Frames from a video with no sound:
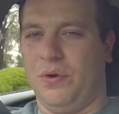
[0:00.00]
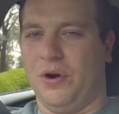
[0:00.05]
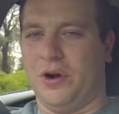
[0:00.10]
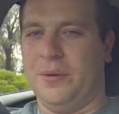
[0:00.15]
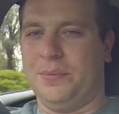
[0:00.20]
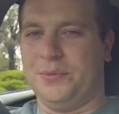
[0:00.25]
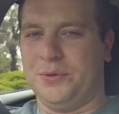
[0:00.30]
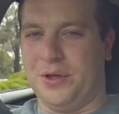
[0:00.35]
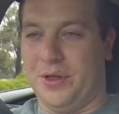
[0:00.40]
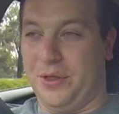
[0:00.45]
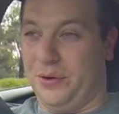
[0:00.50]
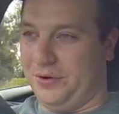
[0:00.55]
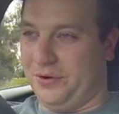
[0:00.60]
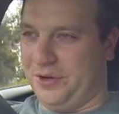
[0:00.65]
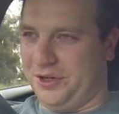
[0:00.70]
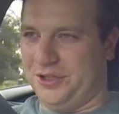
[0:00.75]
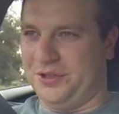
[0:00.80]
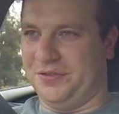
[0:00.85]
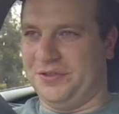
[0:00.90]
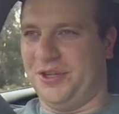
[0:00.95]
Welcome to another
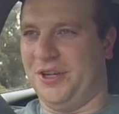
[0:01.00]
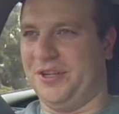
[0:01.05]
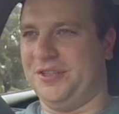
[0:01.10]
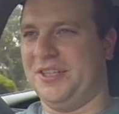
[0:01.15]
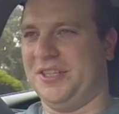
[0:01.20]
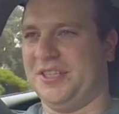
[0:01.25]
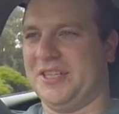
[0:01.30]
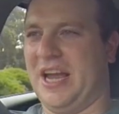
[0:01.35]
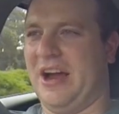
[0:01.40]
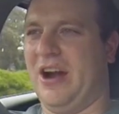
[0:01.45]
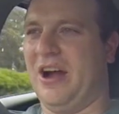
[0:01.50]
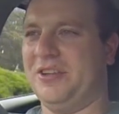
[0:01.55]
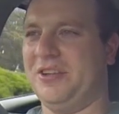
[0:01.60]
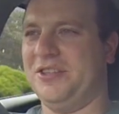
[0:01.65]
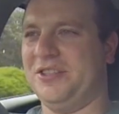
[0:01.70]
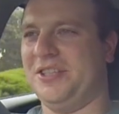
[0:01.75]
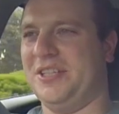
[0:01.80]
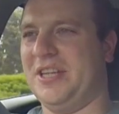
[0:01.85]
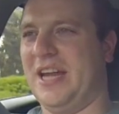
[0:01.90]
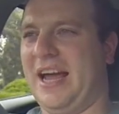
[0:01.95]
edition of Turn 6
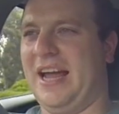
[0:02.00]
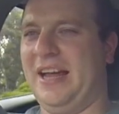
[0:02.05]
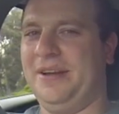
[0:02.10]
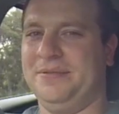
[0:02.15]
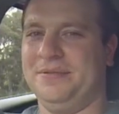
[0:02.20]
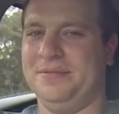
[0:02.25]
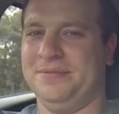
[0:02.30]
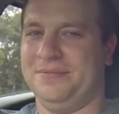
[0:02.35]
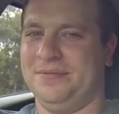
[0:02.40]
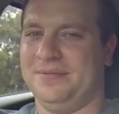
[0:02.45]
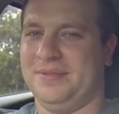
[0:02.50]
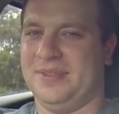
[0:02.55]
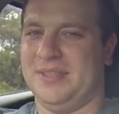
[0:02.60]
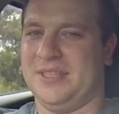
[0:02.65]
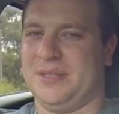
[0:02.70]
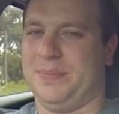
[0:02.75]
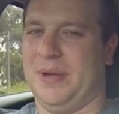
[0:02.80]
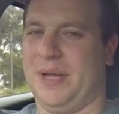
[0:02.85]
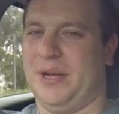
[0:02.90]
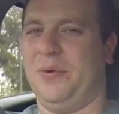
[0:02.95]
Garage, and today,
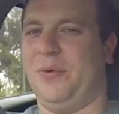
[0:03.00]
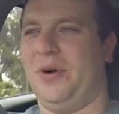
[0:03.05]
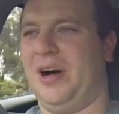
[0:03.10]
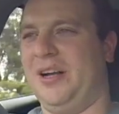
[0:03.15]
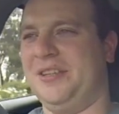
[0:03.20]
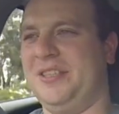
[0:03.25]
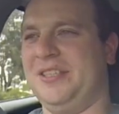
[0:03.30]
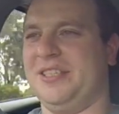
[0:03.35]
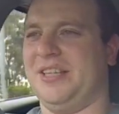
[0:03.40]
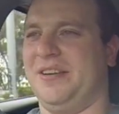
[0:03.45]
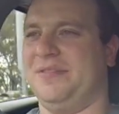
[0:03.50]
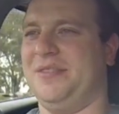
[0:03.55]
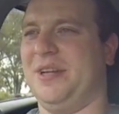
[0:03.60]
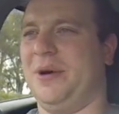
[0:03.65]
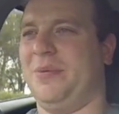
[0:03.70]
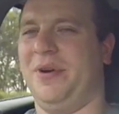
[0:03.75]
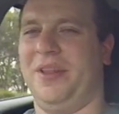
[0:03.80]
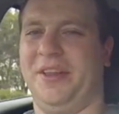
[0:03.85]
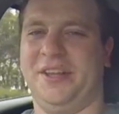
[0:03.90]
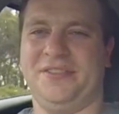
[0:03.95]
it's been a while since I've
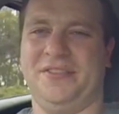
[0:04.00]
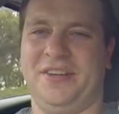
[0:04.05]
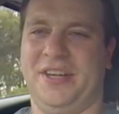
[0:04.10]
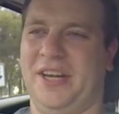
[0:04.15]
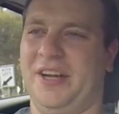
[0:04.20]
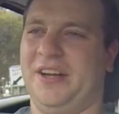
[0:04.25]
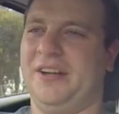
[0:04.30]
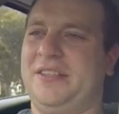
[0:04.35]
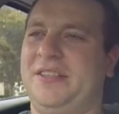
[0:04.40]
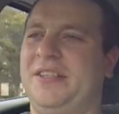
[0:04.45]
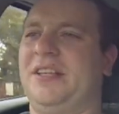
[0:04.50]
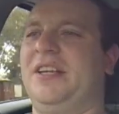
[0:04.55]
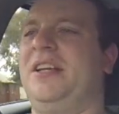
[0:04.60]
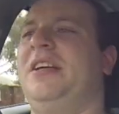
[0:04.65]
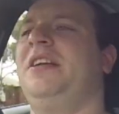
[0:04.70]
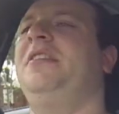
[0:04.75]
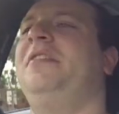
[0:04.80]
done one of these videos.